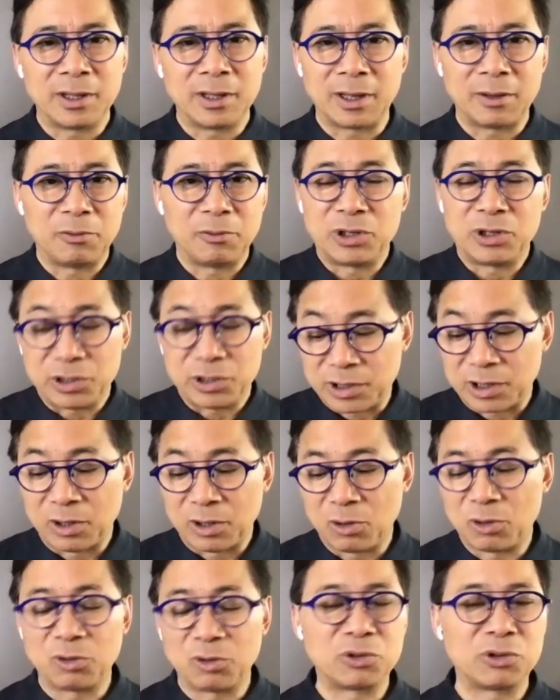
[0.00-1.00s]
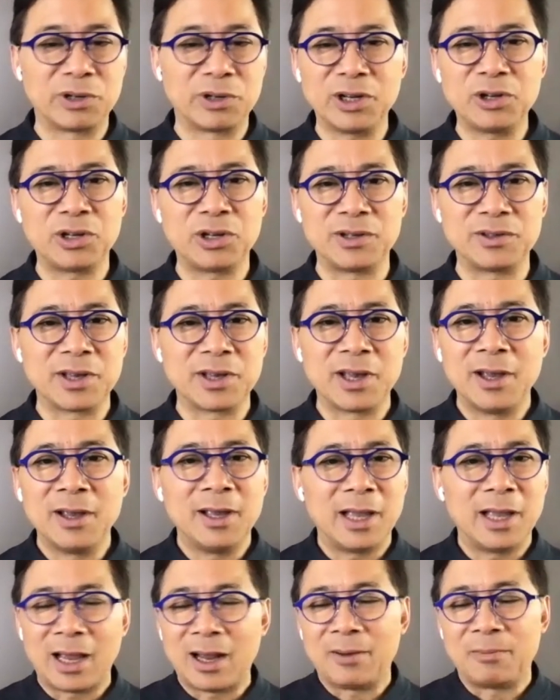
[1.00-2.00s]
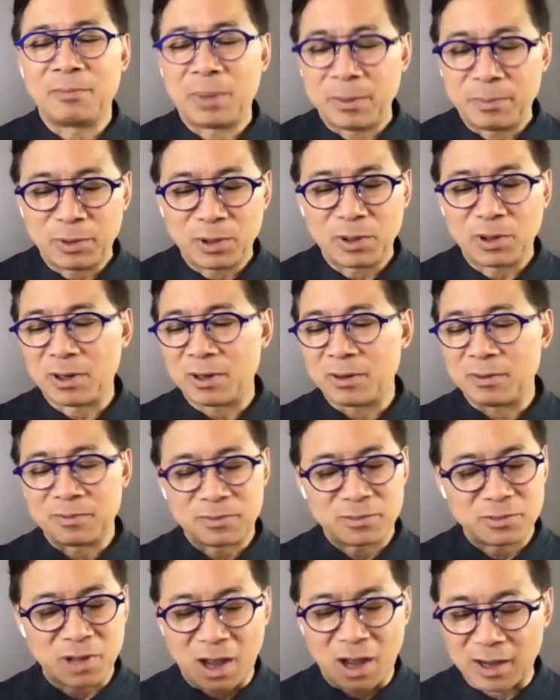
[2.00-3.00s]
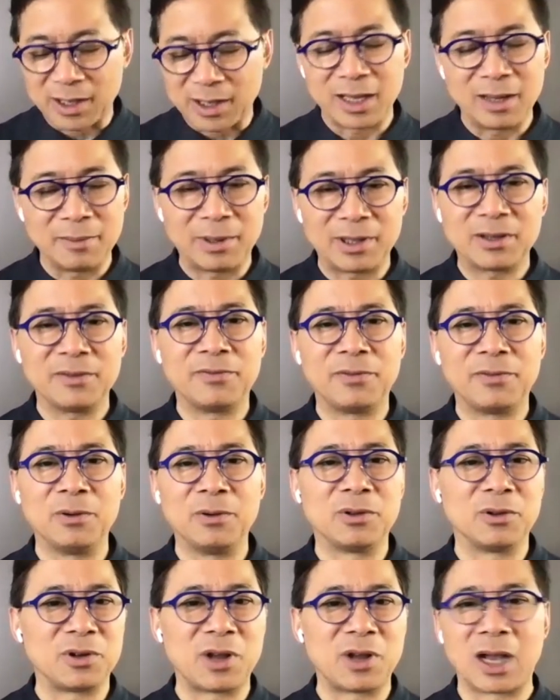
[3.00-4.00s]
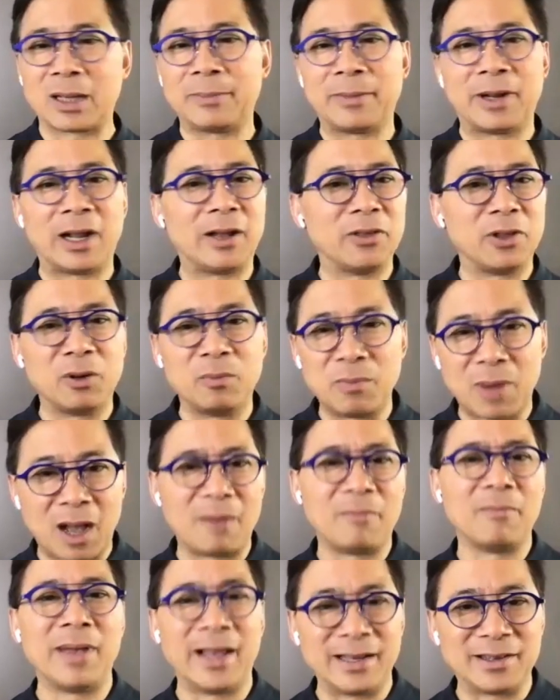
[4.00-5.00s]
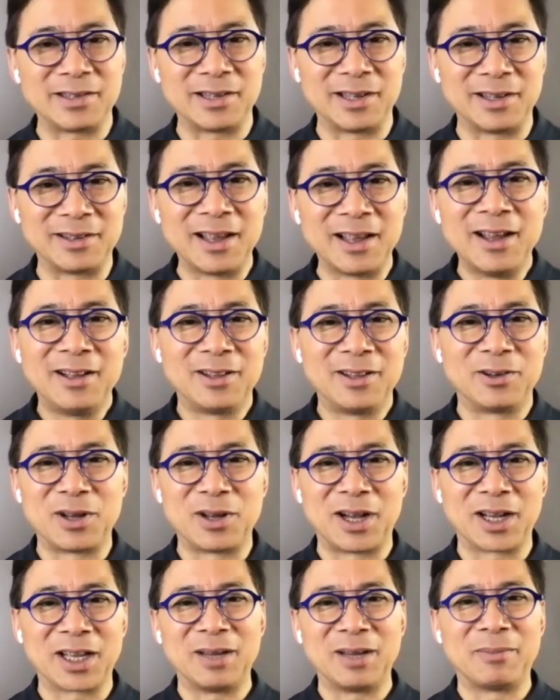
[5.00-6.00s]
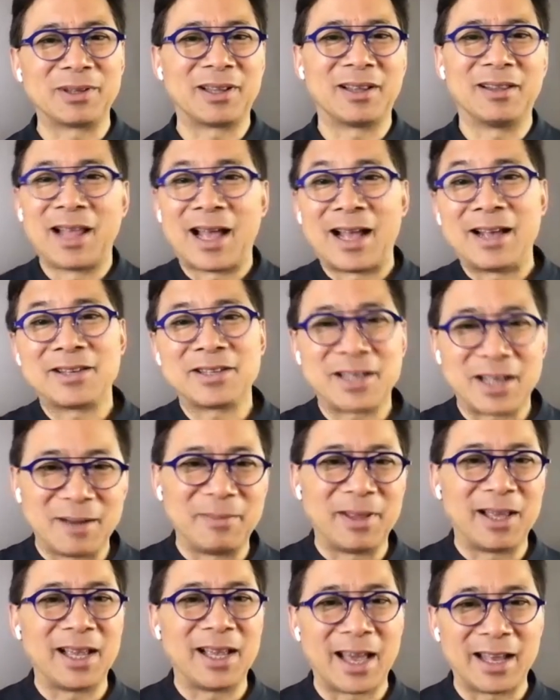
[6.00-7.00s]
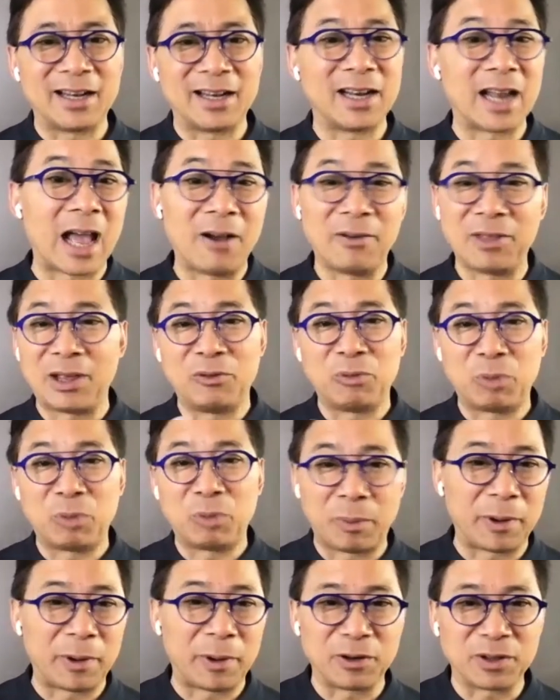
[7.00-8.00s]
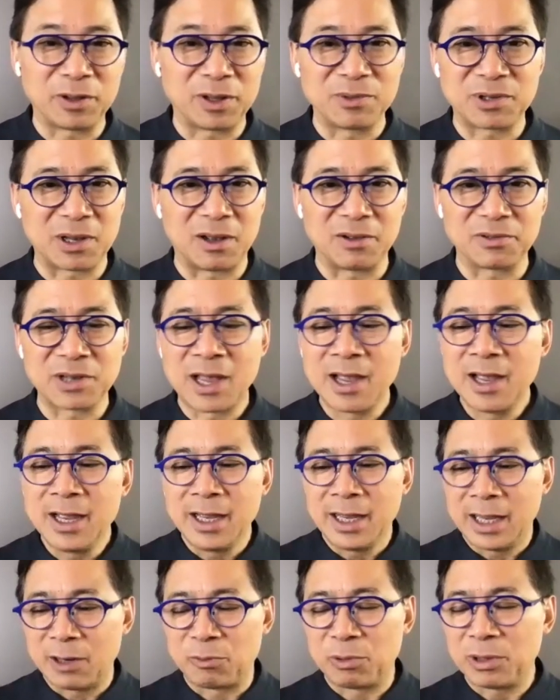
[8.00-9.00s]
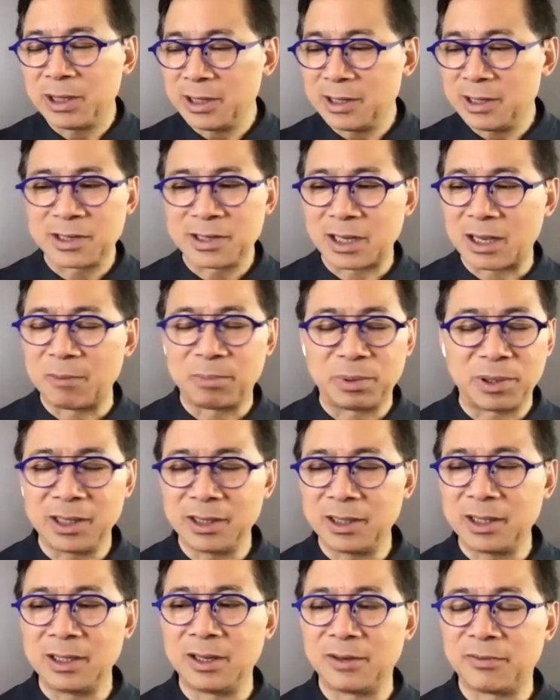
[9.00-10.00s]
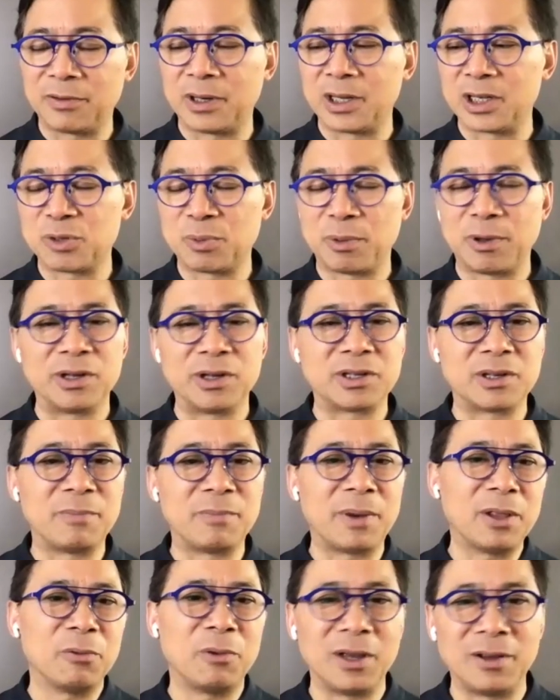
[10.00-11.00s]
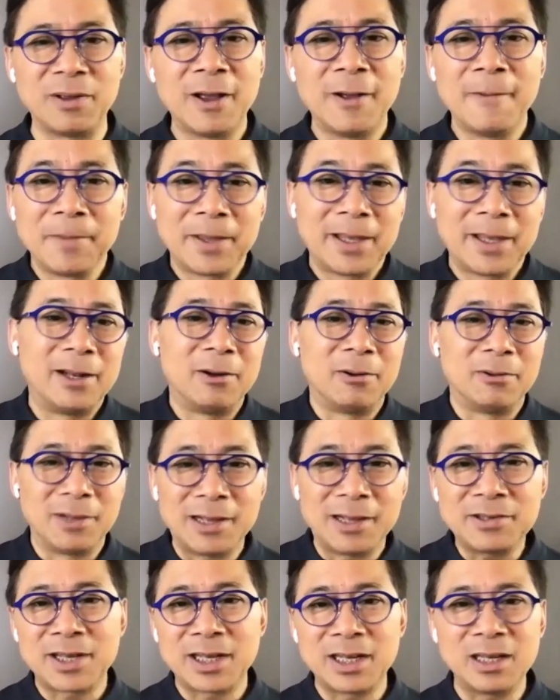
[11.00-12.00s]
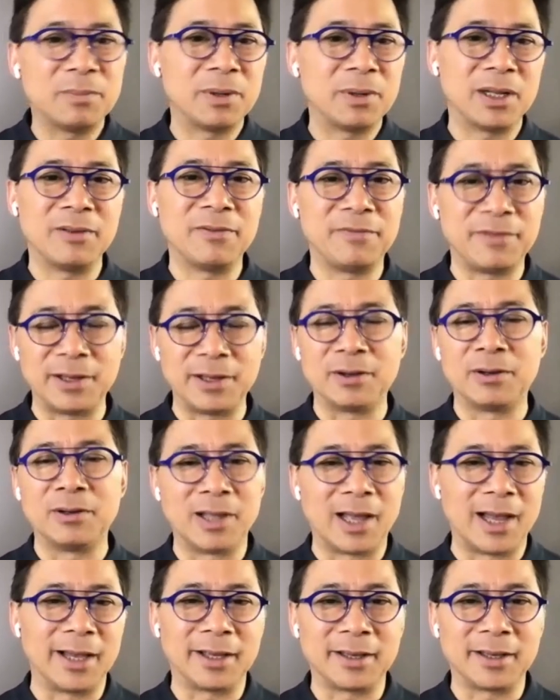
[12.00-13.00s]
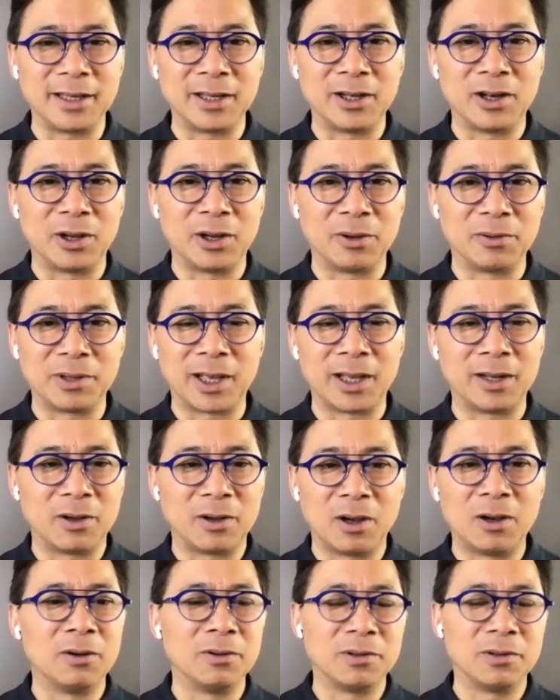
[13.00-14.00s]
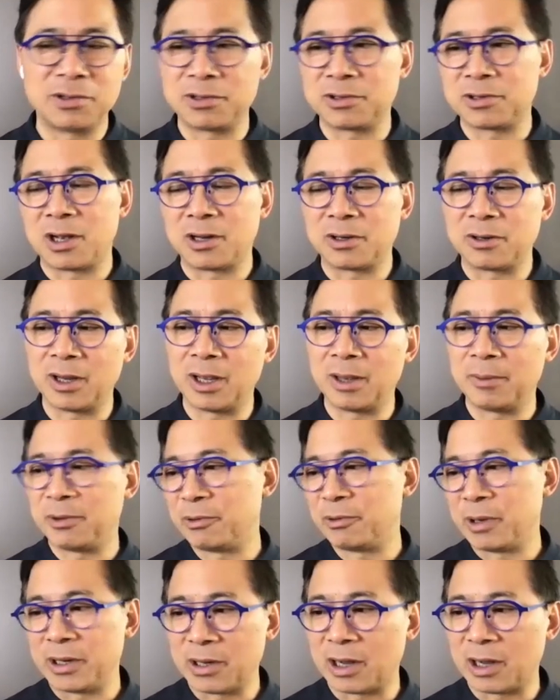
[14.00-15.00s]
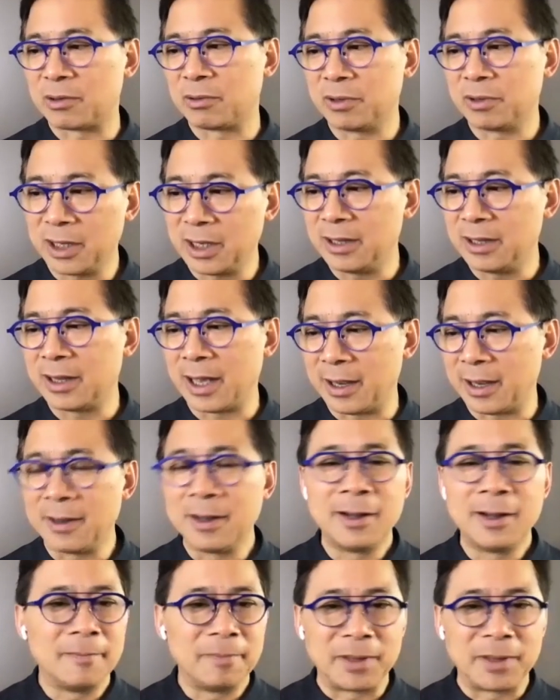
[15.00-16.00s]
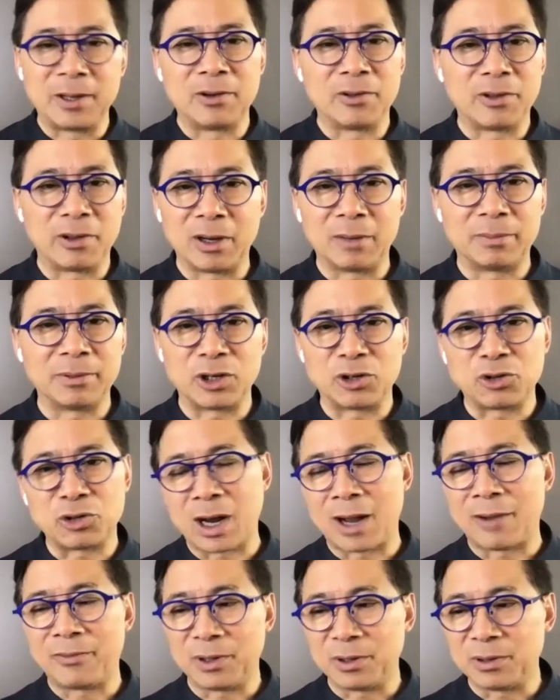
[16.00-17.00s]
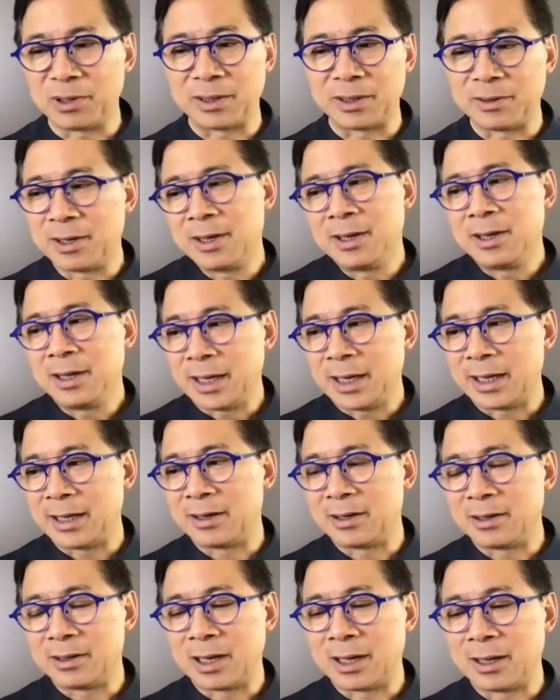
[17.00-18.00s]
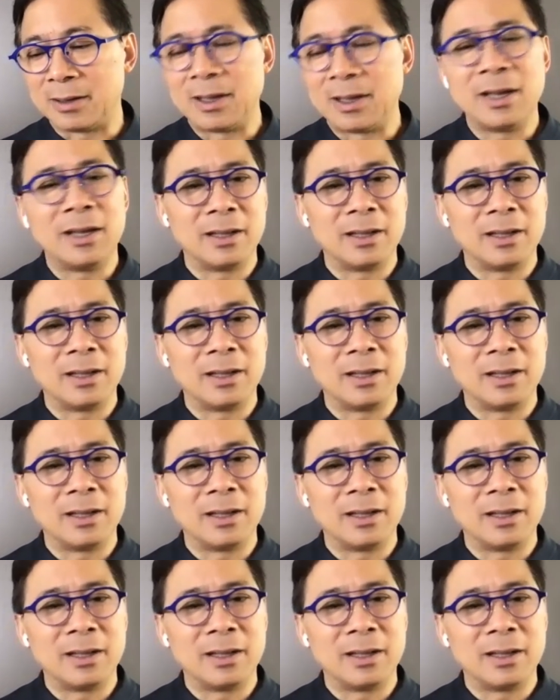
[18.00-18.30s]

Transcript: uh, which is the local traditions Eh, people are talking about the food they're talking about how their mom makes it they're talking about the last time they had it and how they would prepare it themselves it really is a completely different experience and by the way you know lest anybody feel like you know that oh this is dr hemingway and dr li they you know they're able to travel and and uh,